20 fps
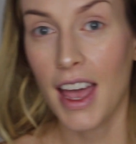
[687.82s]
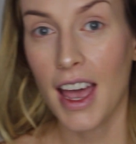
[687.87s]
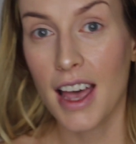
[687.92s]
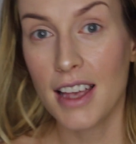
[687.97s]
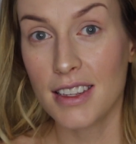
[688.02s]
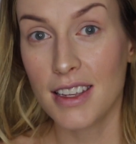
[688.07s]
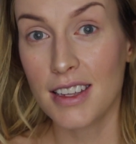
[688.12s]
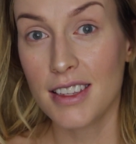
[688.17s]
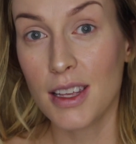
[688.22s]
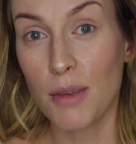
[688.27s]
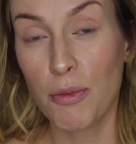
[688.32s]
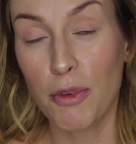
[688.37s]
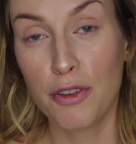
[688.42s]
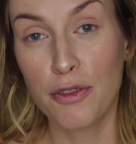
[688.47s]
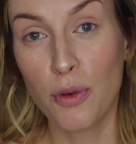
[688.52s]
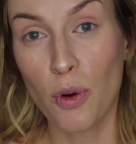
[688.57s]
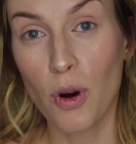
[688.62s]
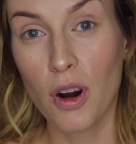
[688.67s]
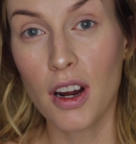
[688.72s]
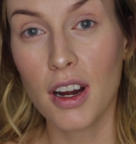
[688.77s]
As I said
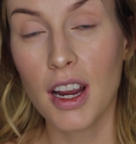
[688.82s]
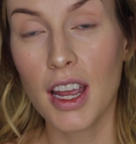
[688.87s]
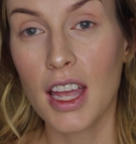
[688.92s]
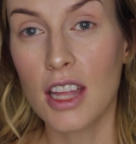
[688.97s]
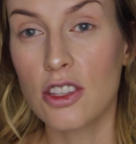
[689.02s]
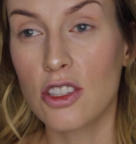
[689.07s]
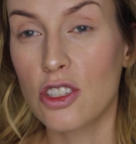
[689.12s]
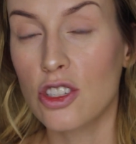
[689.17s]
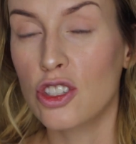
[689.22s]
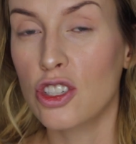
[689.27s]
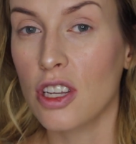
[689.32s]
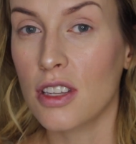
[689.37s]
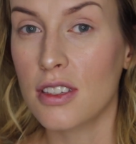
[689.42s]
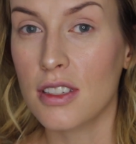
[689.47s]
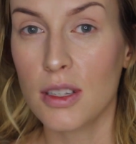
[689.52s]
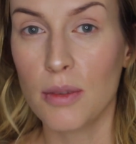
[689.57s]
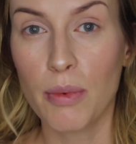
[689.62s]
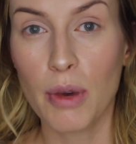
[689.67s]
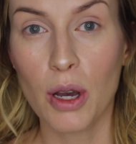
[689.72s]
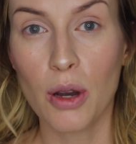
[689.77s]
before, it's
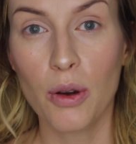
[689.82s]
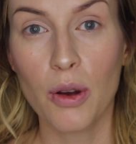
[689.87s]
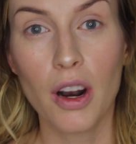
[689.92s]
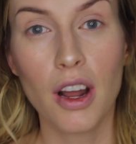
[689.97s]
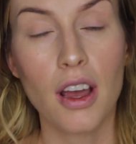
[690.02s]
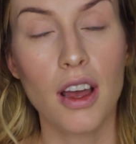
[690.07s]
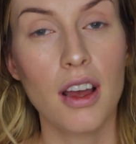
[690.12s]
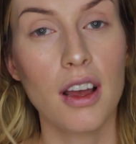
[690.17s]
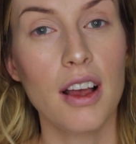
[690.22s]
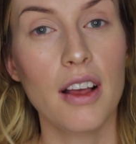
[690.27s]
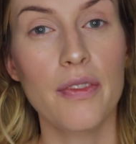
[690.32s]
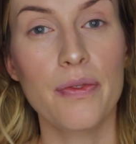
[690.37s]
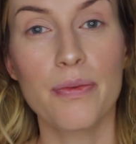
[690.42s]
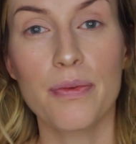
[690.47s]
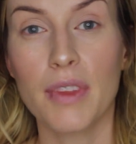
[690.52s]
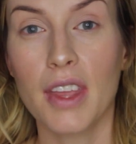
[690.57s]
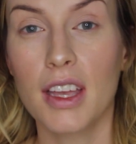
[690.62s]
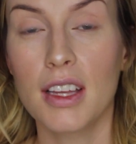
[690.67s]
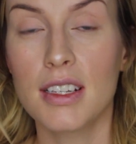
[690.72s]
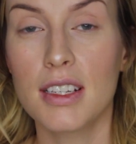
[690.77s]
just about
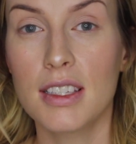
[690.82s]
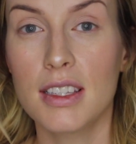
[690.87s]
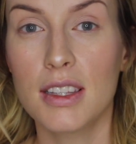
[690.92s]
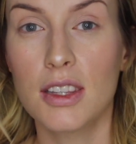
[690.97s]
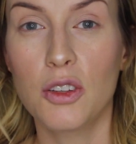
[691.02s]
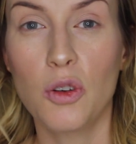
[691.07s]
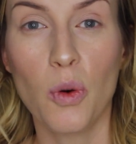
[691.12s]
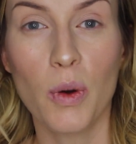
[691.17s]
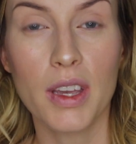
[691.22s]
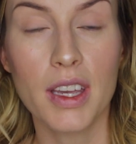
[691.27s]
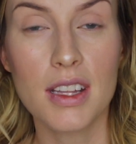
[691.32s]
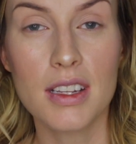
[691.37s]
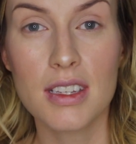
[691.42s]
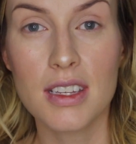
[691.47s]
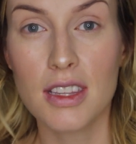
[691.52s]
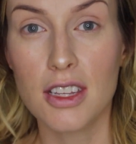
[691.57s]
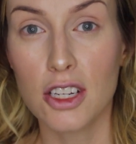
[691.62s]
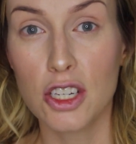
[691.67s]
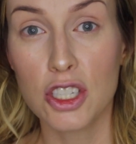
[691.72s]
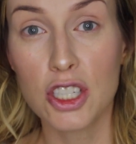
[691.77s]
going
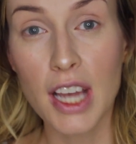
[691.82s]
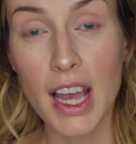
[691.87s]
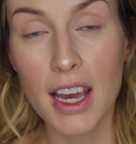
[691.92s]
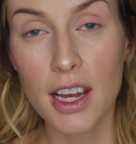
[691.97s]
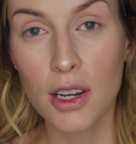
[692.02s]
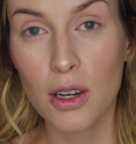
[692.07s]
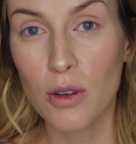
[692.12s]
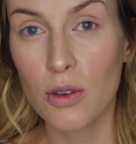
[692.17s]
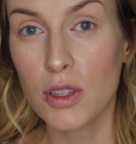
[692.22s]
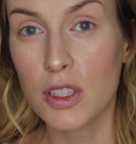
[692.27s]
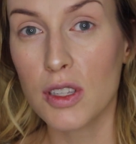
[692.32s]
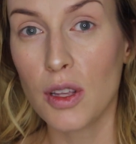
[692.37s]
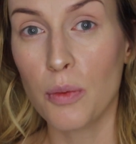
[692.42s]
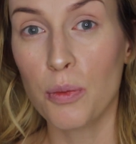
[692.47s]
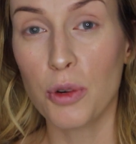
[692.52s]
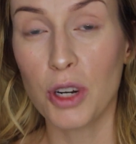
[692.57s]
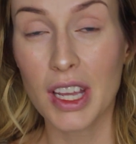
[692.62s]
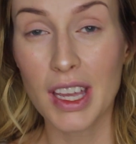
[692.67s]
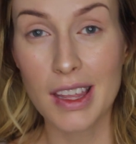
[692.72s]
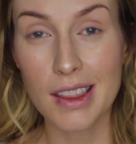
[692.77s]
into the shadows,
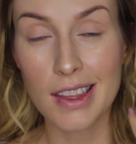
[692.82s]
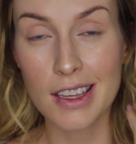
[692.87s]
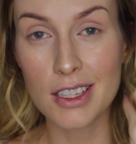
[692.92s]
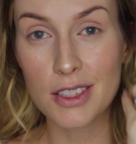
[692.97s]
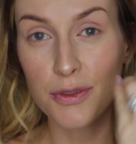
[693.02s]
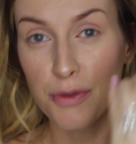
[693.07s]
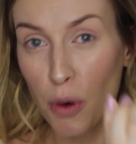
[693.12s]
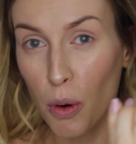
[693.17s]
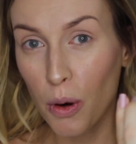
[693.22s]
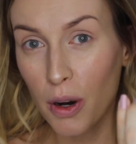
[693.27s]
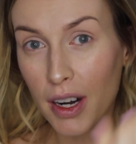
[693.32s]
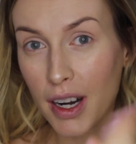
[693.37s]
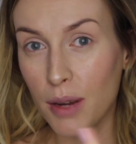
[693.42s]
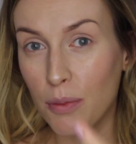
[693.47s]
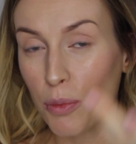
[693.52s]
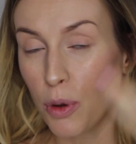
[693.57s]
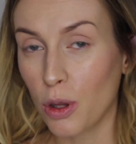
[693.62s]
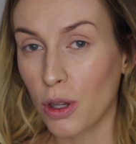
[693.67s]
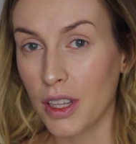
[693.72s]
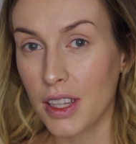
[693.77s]
bringing things forward
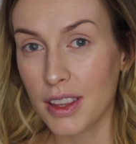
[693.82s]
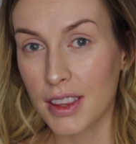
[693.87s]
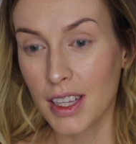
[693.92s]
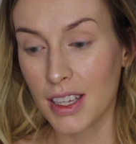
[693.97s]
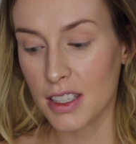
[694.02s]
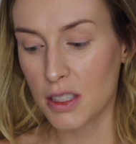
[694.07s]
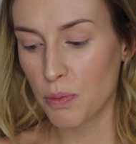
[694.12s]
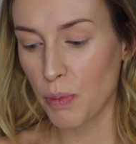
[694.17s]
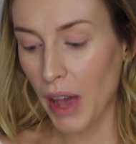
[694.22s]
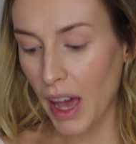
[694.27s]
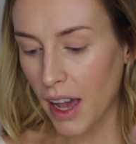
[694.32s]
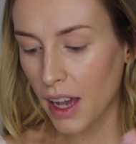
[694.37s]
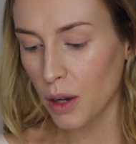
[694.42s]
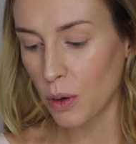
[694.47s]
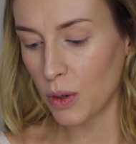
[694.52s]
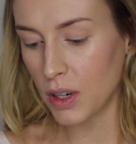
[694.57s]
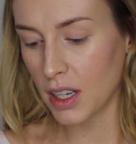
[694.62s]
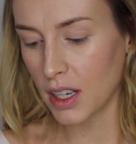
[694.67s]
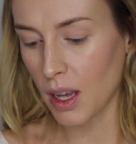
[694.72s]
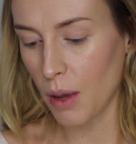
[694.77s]
and pulling things back
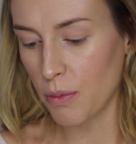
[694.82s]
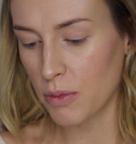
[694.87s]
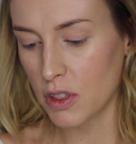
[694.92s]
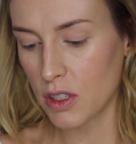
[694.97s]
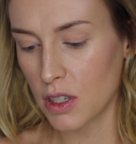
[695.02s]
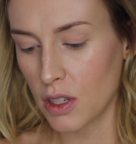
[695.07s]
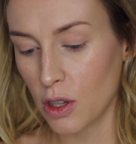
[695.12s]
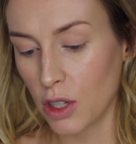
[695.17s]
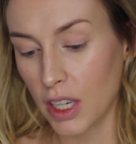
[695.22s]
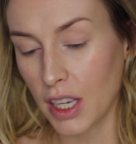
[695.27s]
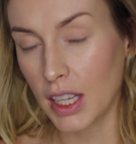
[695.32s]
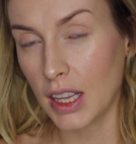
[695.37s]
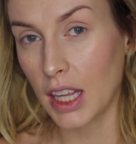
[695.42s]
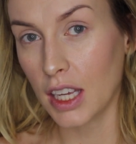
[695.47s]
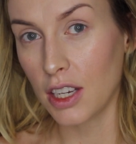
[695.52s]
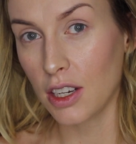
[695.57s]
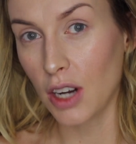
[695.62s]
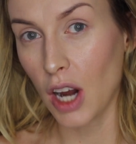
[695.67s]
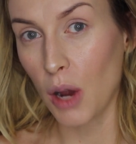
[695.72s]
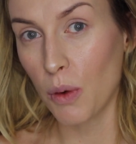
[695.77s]
when it comes to looking
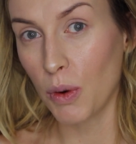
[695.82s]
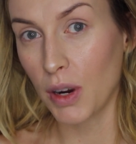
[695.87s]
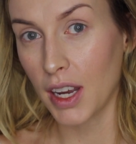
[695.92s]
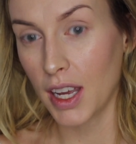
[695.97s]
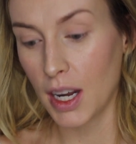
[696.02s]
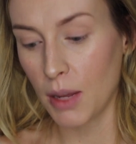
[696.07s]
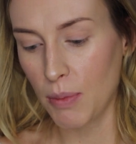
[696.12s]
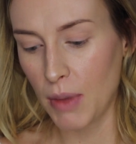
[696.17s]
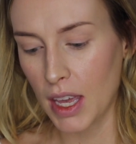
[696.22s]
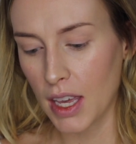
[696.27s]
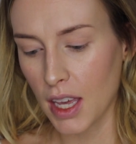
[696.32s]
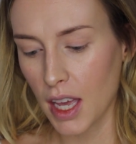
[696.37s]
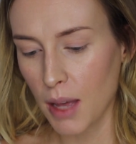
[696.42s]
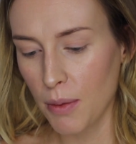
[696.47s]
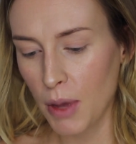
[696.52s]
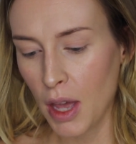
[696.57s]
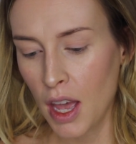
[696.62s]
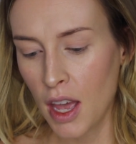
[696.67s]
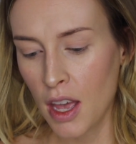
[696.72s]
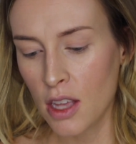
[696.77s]
like you're not wearing any
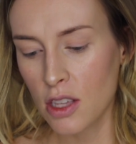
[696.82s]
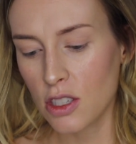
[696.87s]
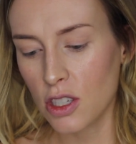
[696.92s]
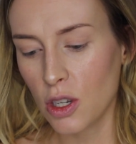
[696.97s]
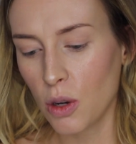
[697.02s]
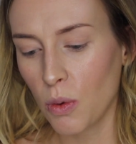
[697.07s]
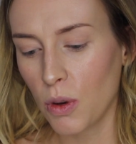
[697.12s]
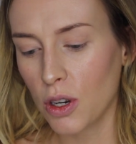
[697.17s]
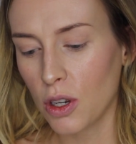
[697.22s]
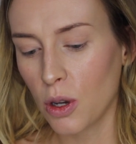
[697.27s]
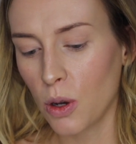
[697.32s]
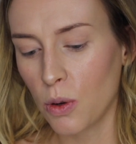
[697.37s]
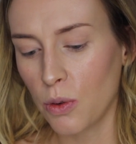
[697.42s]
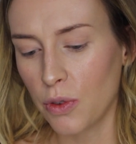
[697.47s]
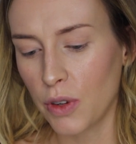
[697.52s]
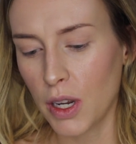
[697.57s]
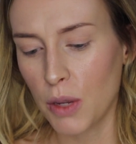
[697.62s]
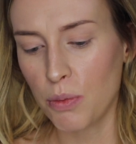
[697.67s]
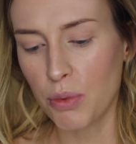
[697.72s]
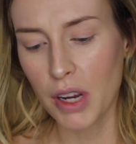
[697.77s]
makeup. So you don't want to go
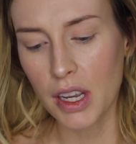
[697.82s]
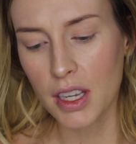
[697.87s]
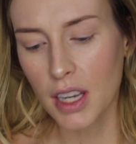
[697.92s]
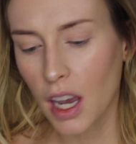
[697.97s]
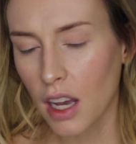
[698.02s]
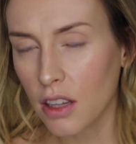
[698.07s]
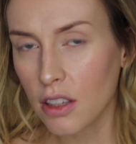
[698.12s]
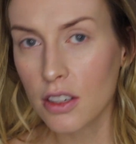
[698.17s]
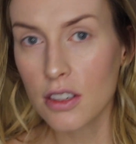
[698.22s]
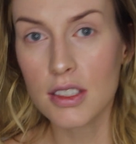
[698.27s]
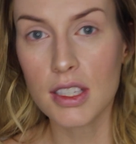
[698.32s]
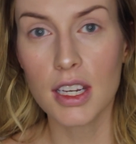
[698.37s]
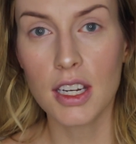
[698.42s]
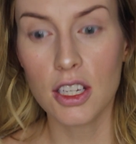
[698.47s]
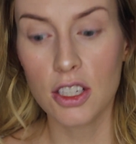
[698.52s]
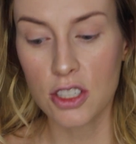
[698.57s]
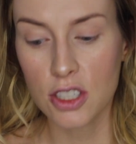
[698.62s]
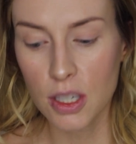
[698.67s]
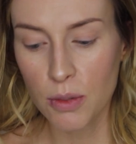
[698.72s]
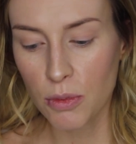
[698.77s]
for any bright colors, any
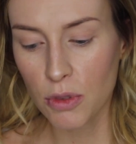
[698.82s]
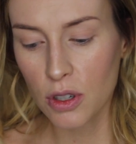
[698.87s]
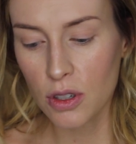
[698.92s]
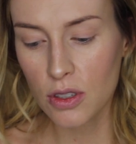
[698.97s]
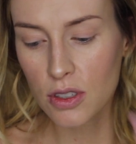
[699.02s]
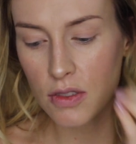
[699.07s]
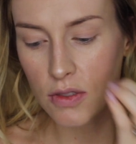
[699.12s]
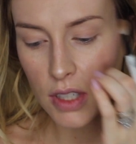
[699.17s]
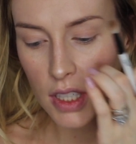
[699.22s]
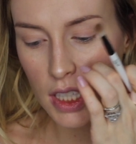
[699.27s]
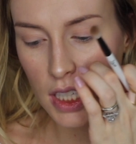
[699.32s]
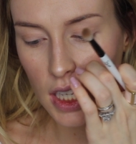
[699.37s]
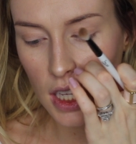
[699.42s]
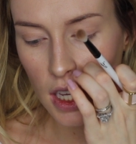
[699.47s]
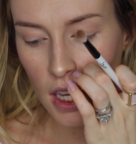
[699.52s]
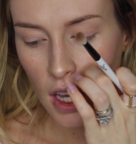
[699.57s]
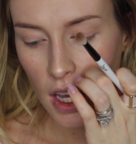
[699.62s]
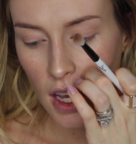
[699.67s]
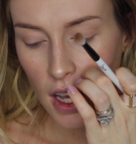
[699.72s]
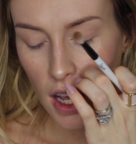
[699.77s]
shimmers
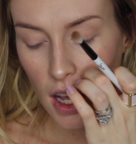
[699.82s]
really,